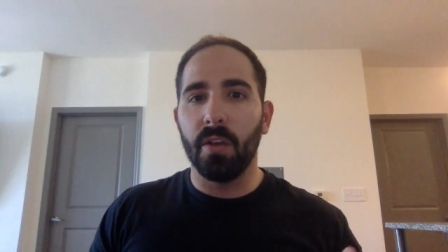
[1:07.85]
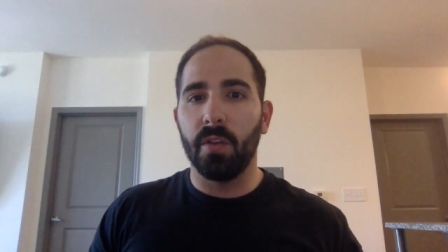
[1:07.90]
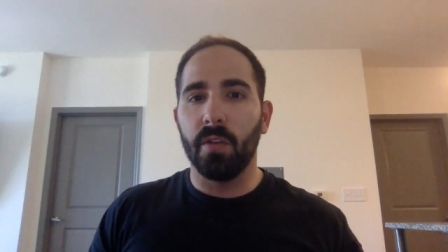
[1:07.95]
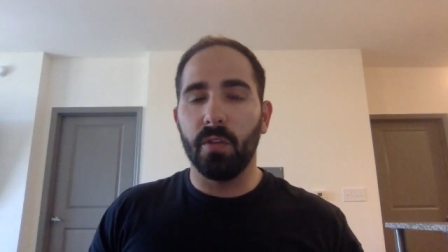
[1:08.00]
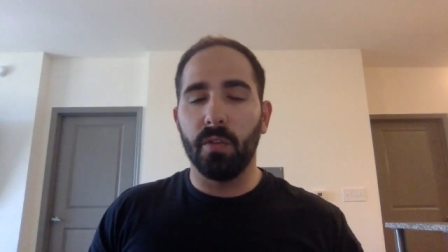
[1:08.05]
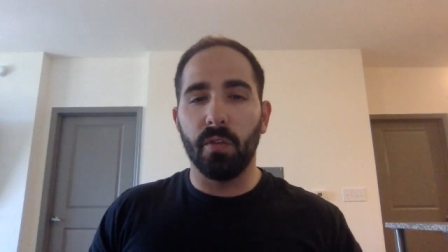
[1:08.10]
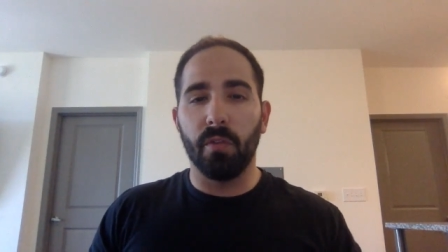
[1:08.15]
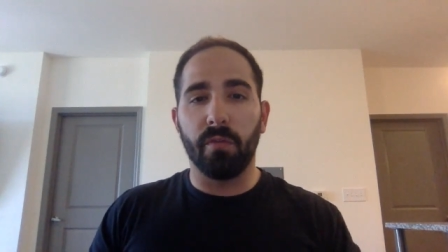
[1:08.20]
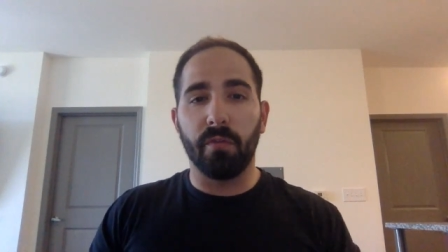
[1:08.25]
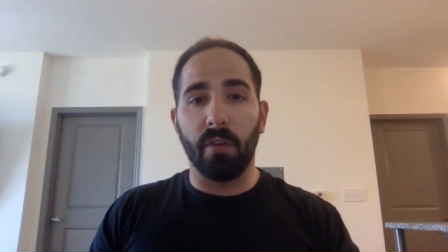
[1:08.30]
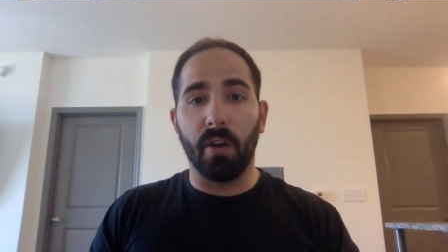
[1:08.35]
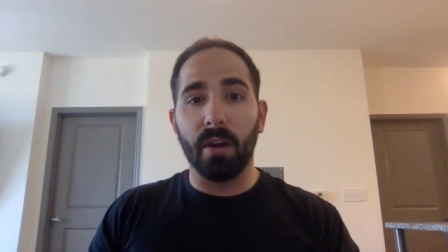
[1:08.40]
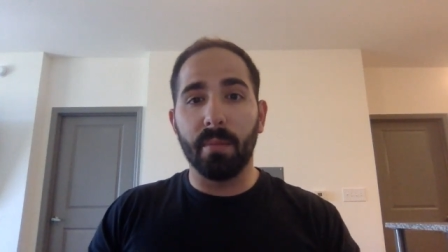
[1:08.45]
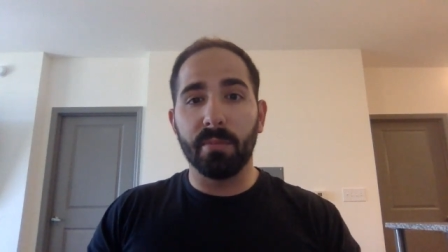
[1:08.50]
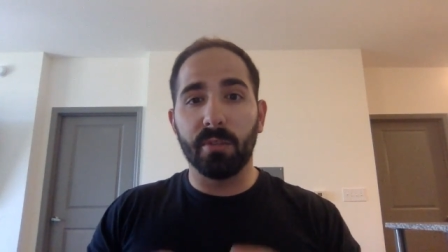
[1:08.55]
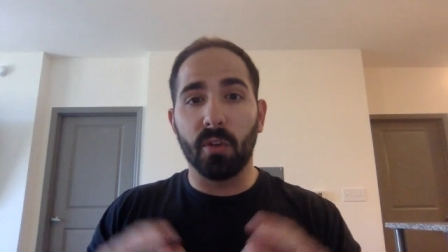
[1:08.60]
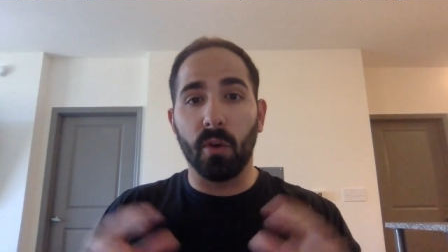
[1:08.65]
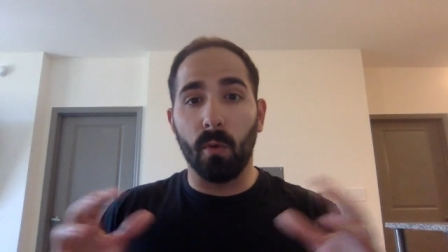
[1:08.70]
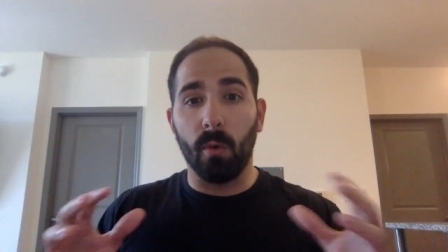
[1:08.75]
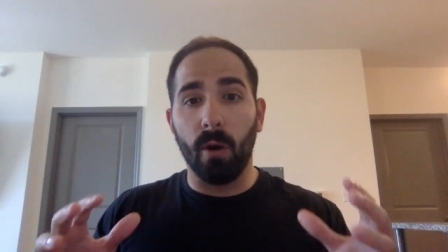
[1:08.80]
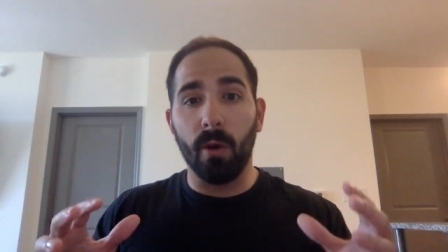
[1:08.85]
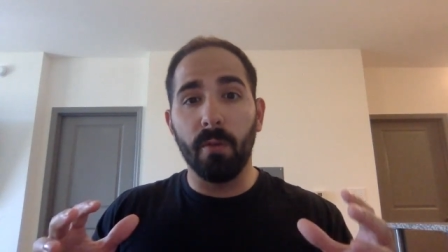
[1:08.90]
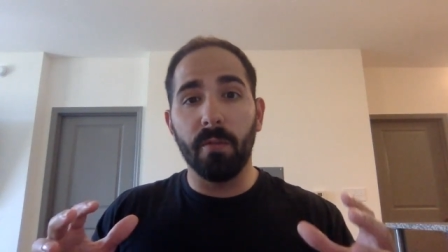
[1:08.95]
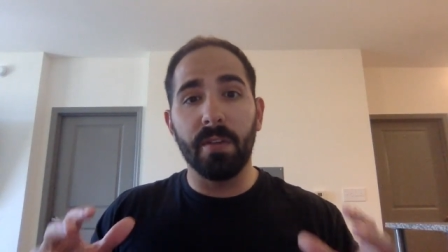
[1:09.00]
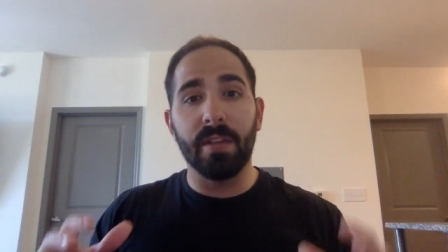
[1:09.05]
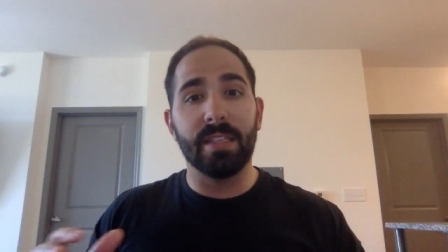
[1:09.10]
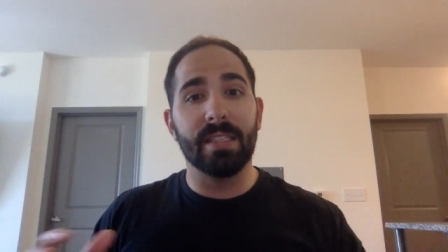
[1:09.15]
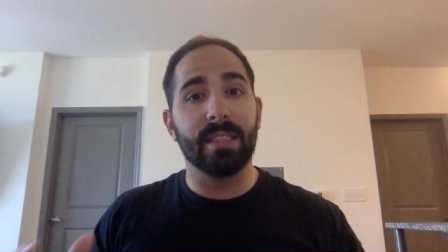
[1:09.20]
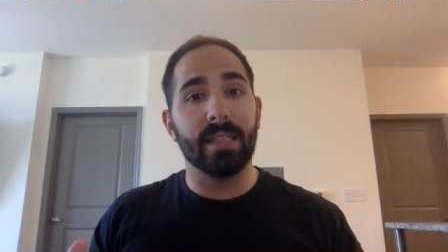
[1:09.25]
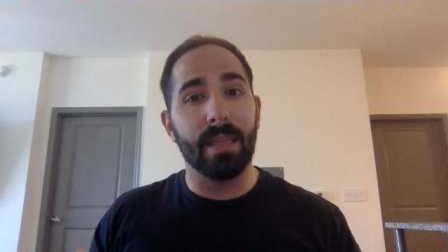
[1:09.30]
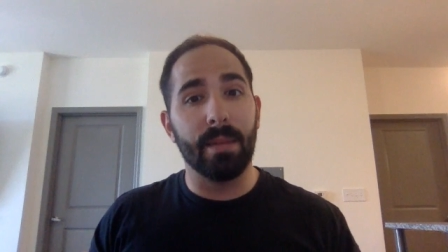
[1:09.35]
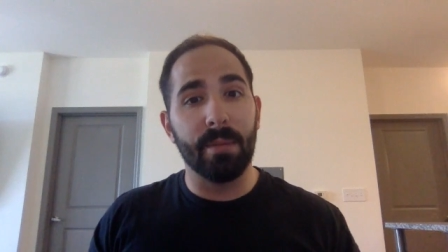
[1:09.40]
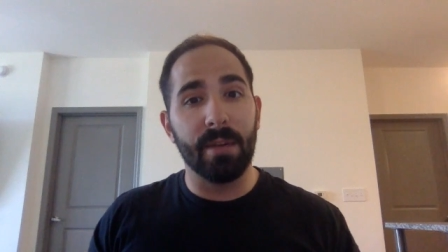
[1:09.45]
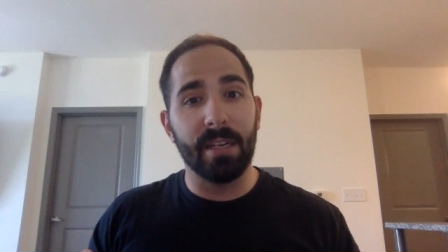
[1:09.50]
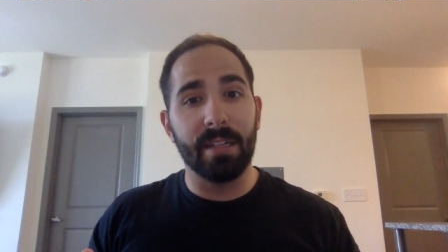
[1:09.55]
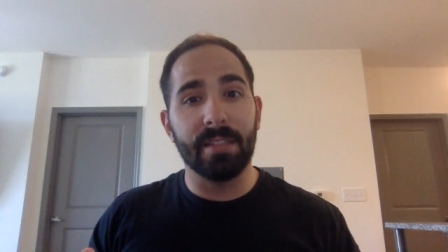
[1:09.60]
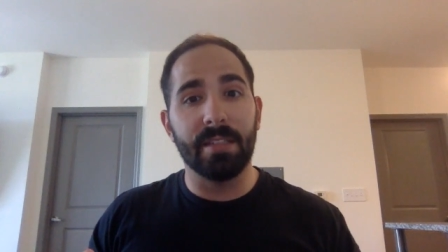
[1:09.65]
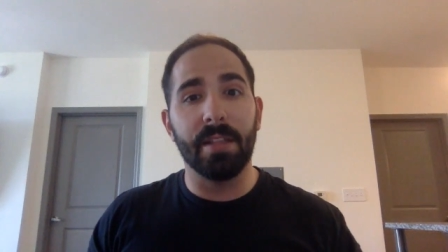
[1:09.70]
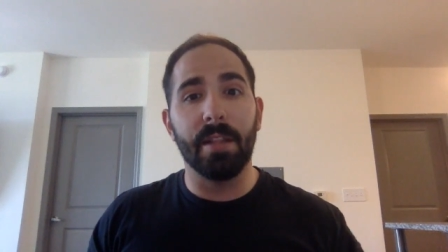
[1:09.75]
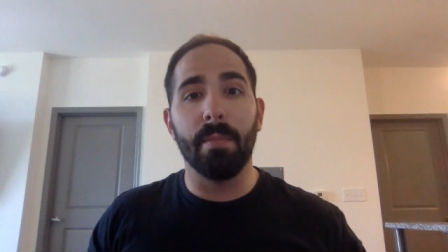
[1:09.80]
the firm's growth is
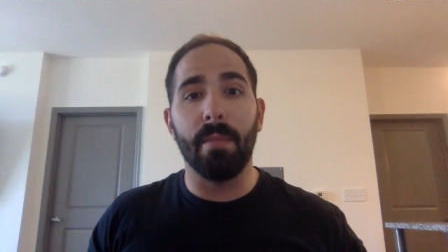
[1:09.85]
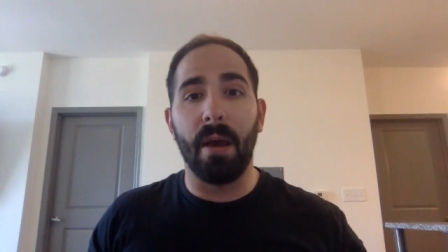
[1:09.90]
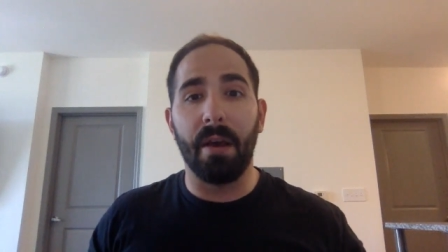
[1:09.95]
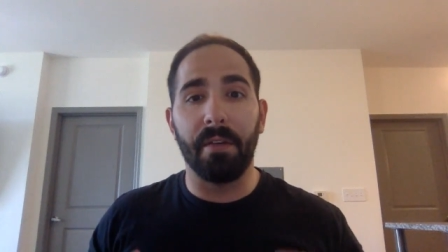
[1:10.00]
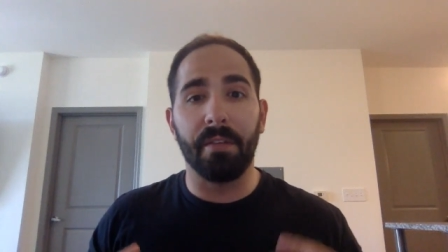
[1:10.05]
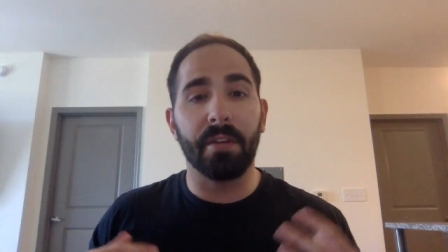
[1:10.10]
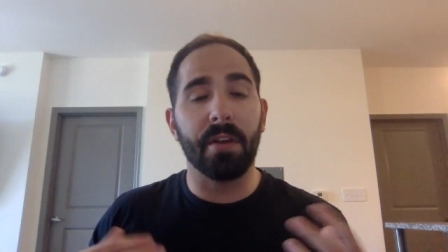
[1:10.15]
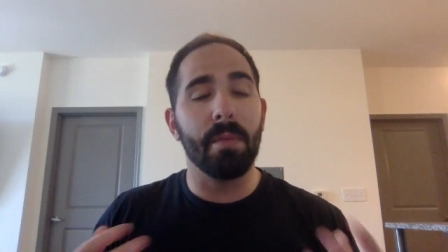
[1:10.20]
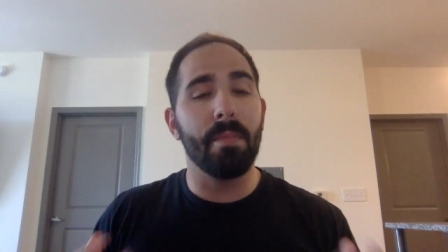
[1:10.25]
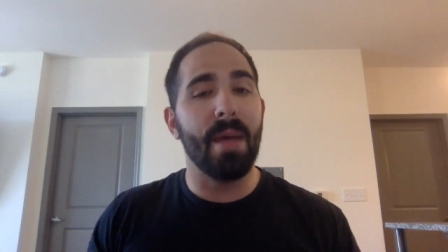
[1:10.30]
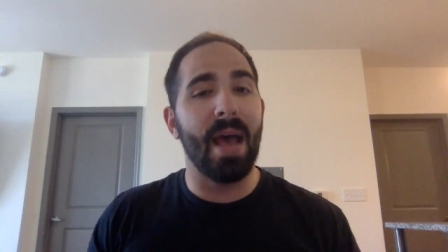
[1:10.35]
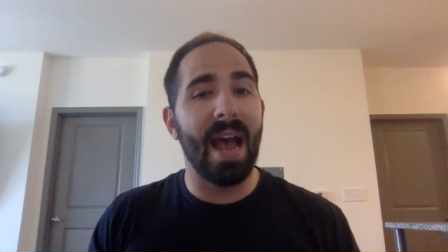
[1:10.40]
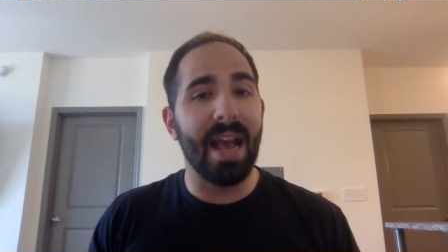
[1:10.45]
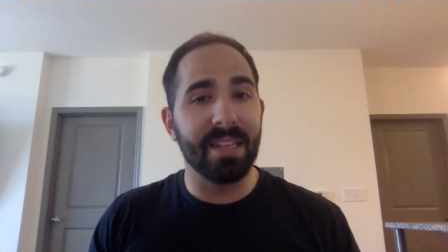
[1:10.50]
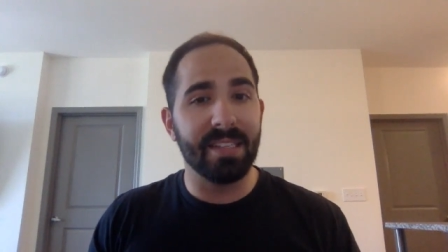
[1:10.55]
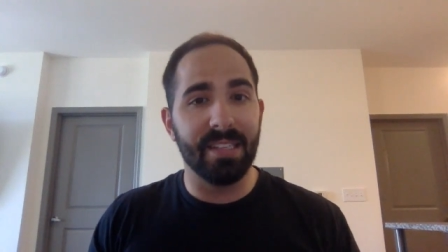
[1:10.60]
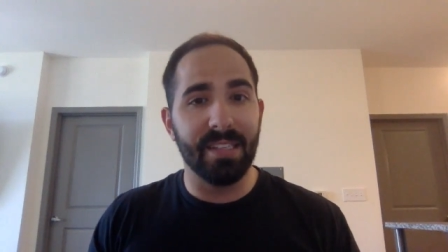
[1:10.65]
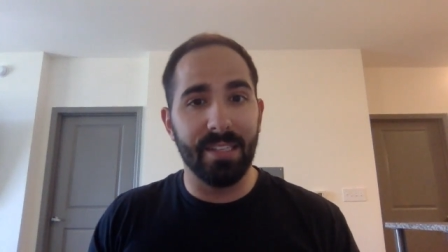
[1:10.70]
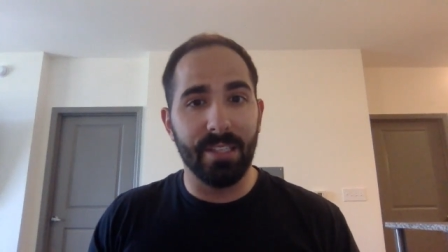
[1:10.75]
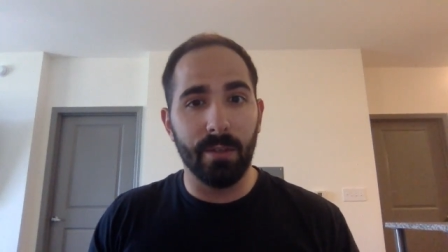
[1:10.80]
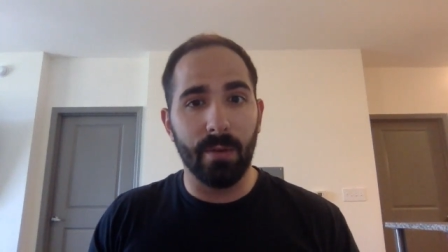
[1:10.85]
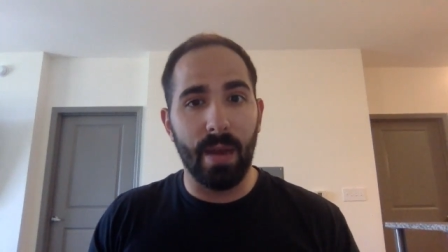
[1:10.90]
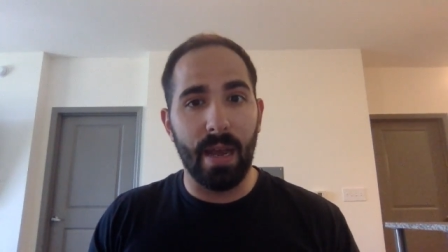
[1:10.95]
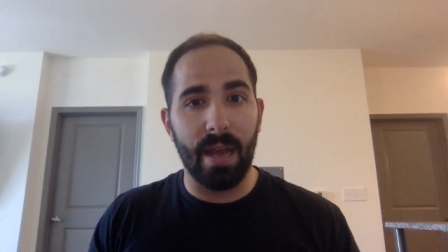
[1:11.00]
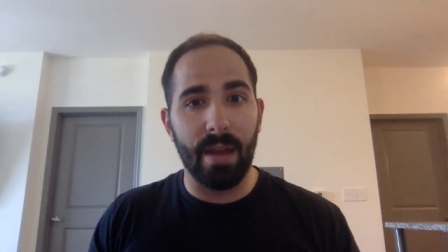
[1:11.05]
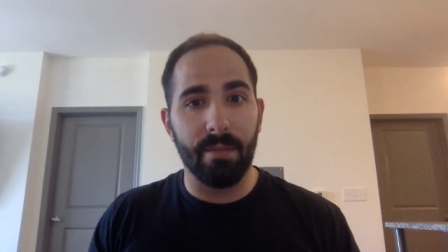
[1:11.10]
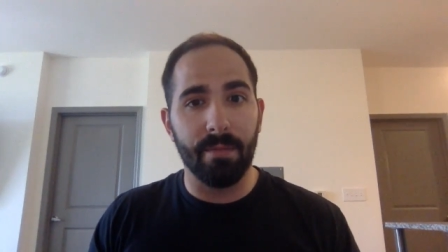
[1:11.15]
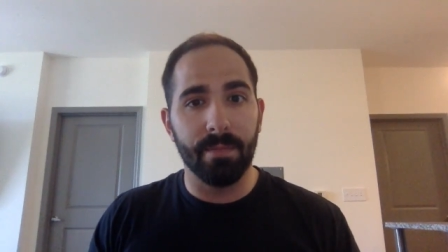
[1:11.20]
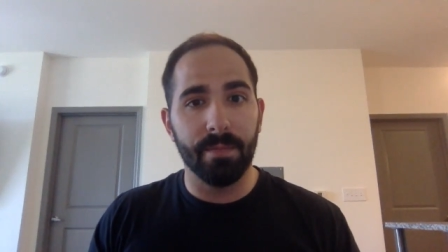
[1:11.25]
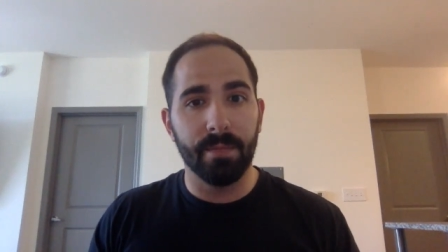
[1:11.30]
limited to the amount of capacity you have.